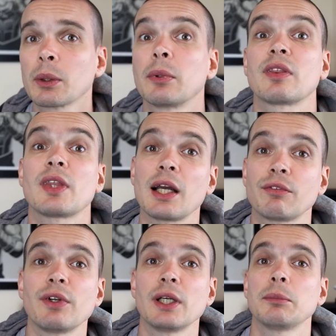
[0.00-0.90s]
but
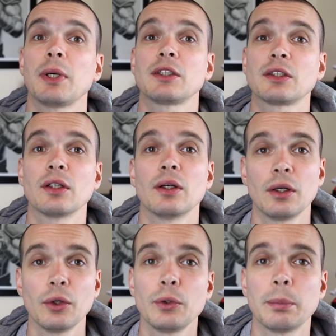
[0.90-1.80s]
thankfully in Manchester
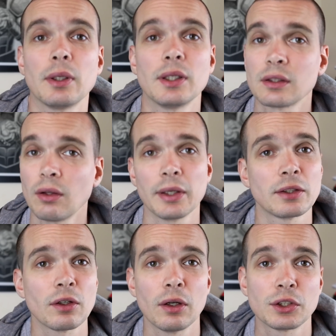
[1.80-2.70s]
an Uber is like
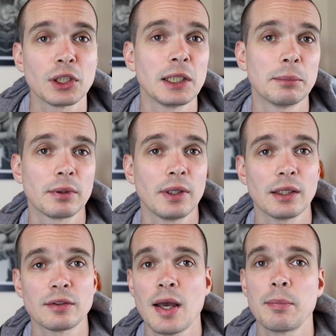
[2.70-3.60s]
dirt cheap.
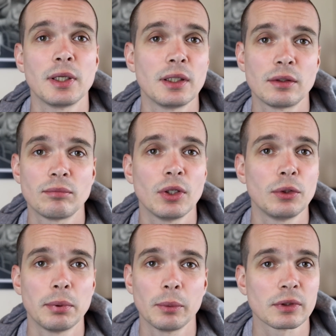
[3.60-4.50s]
That 10-minute
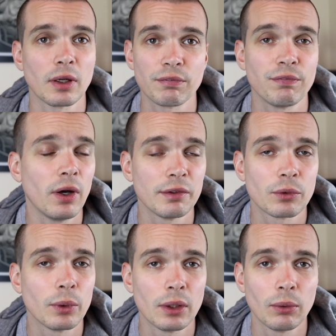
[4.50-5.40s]
Uber was like 5
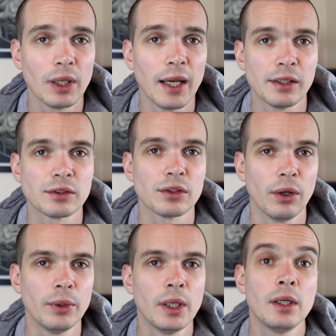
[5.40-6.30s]
quid or less,
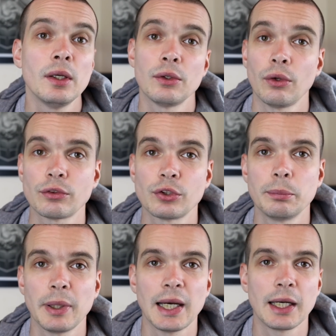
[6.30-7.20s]
so not too
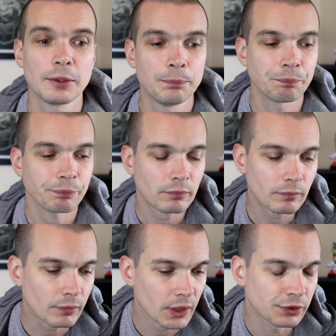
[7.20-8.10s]
bad.
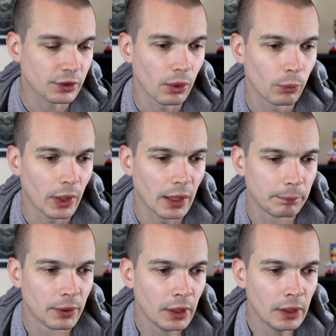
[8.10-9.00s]

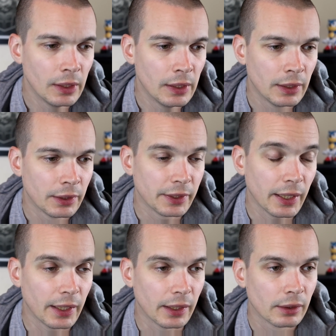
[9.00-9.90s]
So
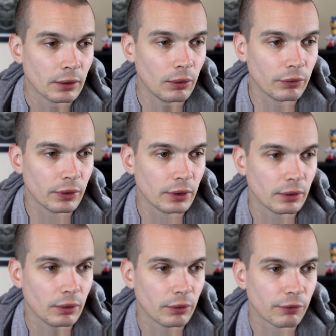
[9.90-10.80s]
yeah, on
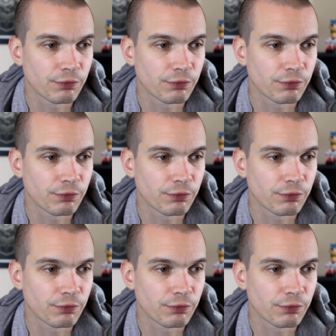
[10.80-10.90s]
the